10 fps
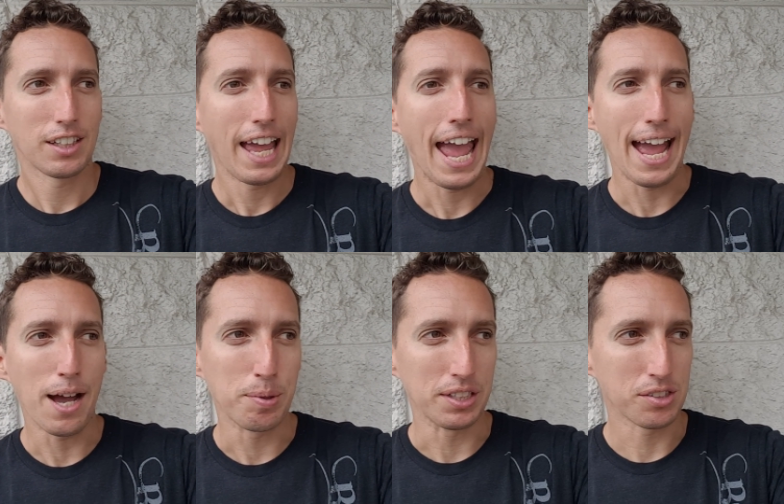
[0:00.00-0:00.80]

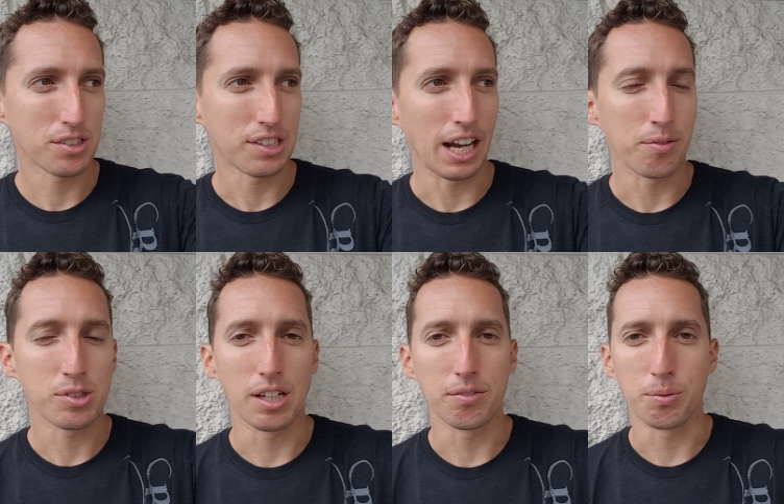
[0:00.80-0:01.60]
habits that I've
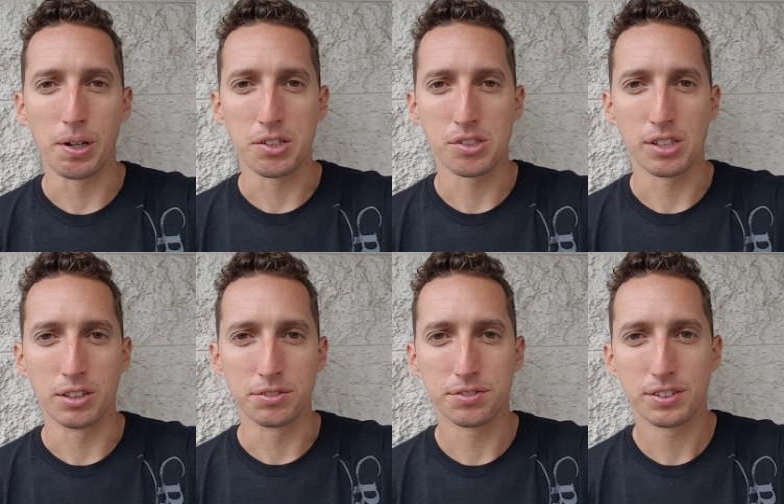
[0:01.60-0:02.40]
set for
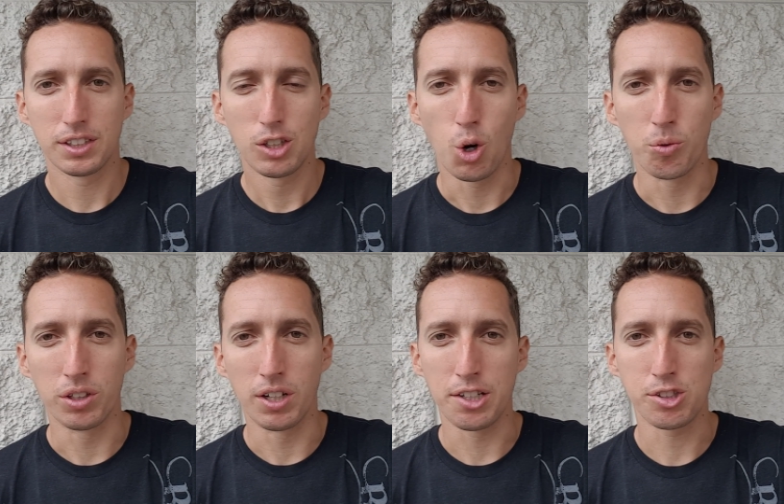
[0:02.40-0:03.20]
myself over
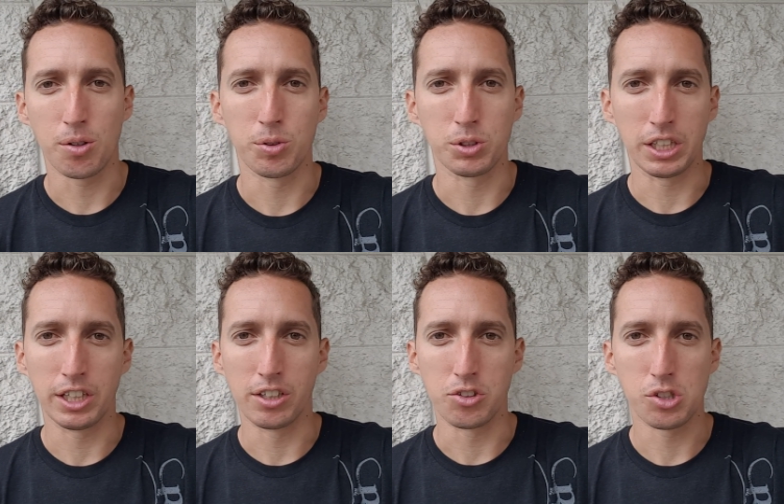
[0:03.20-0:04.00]
the last several
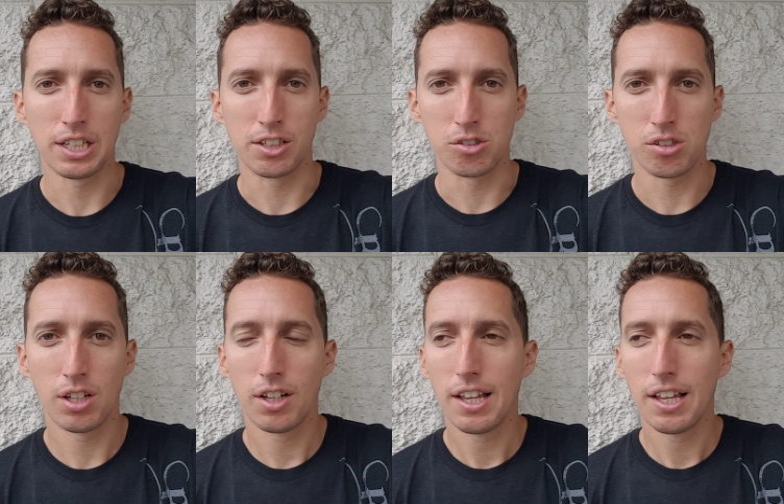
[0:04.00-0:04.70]
years is